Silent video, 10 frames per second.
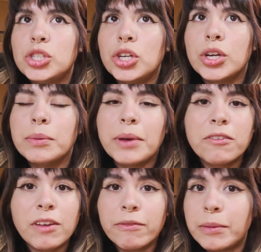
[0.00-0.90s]
took
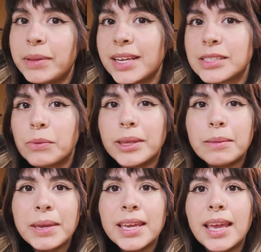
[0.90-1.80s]
my favorite plants
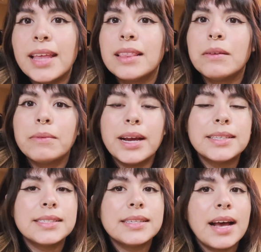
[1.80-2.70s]
with me and the
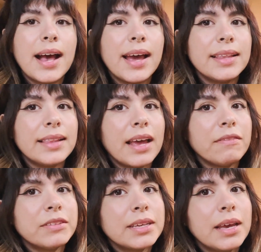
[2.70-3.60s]
rest I
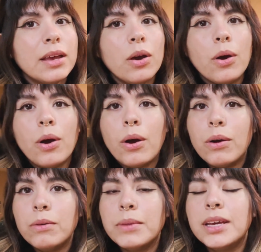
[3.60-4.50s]
left
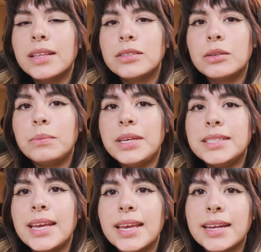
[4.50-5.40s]
home to
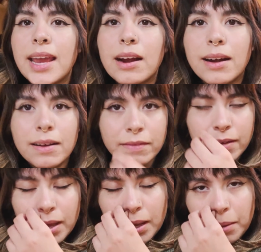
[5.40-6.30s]
be taken care
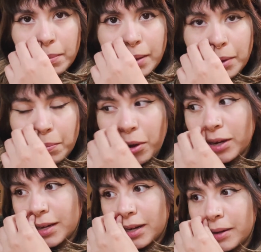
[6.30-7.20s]
of by my
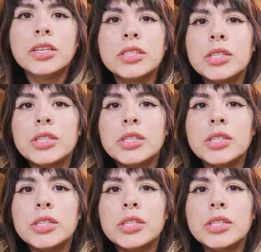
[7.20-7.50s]
partner.